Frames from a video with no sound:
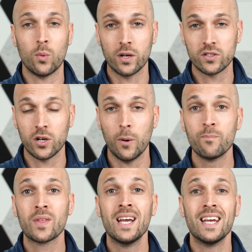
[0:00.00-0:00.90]
want. So
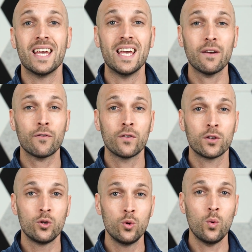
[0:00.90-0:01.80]
if
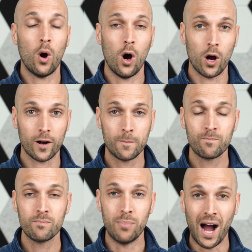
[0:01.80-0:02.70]
you are
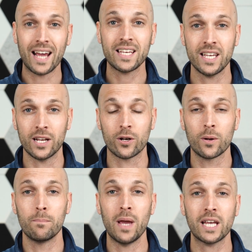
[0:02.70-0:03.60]
buying
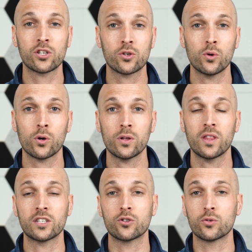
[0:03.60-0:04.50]
here, make sure
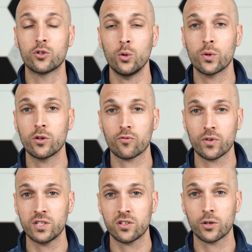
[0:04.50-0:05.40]
that you're doing your
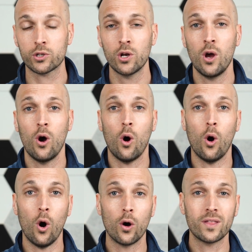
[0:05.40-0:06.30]
research
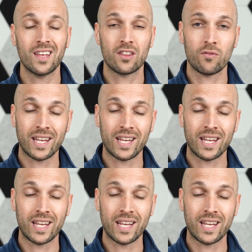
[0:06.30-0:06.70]
on the